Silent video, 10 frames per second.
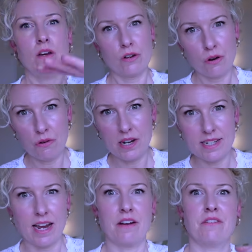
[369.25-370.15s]
cooling
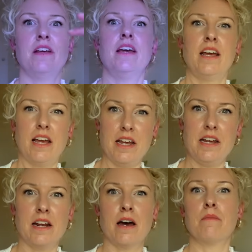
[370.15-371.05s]
down,
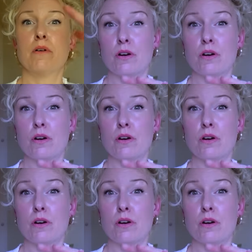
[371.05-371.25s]
heating up,